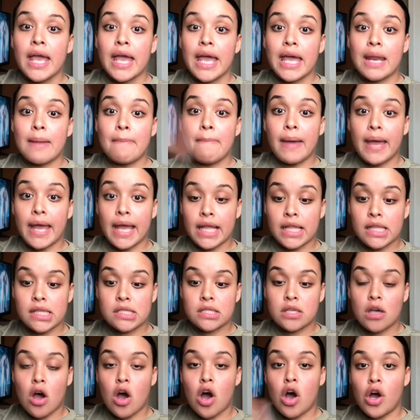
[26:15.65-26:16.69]
it
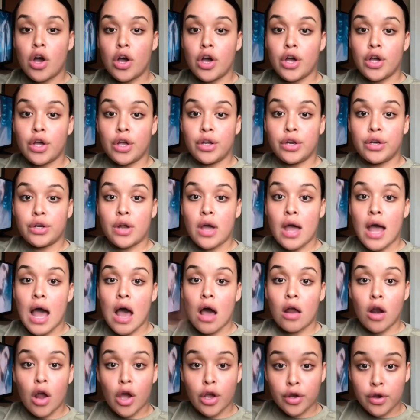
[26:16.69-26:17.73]
depends on
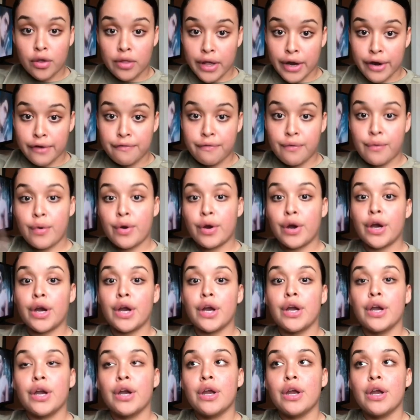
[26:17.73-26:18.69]
how long you're there for